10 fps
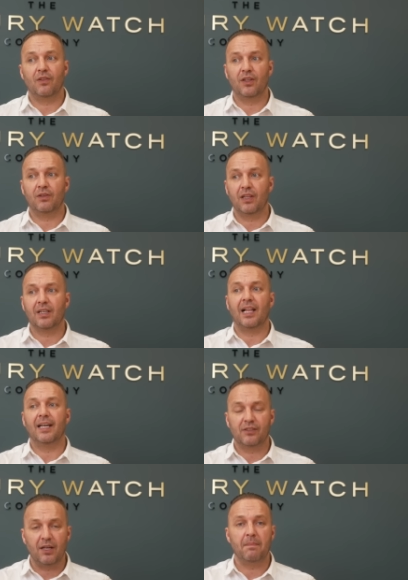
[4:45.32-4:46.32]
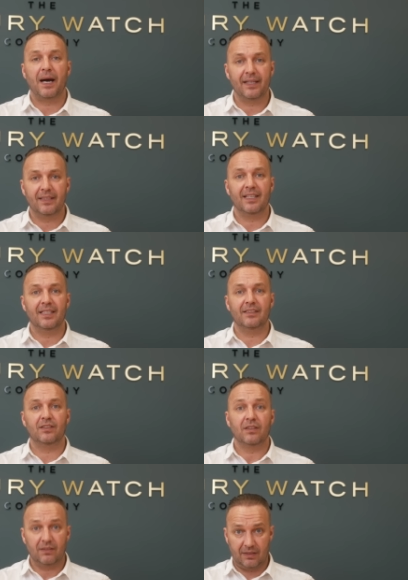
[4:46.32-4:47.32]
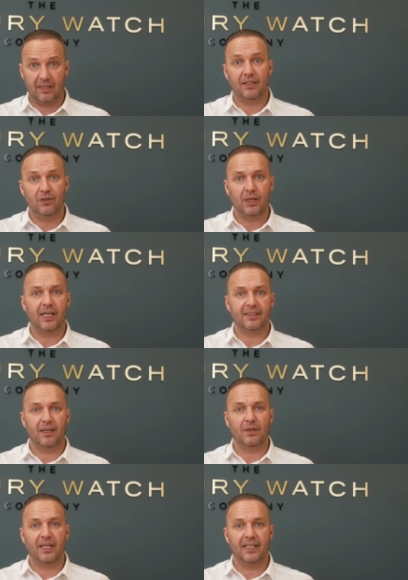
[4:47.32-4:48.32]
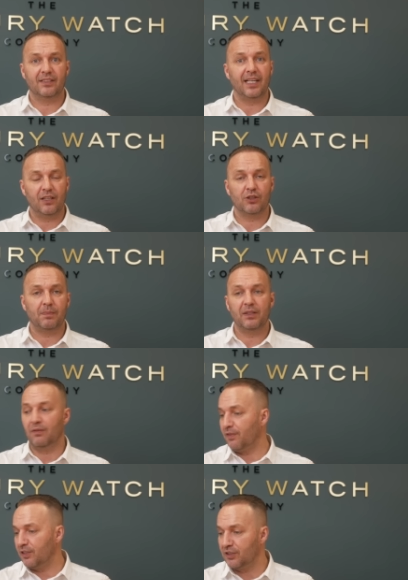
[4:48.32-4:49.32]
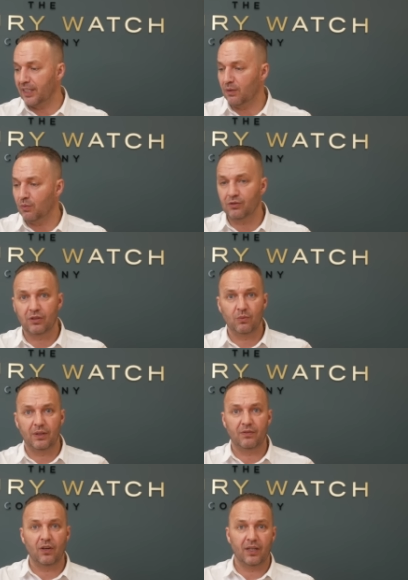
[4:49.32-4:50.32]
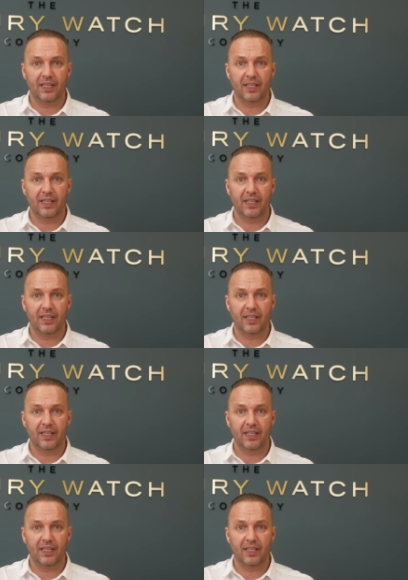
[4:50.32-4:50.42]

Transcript: The, the clients that are buying these, the, you guys out there, to get your spend up for the steel ones that we've got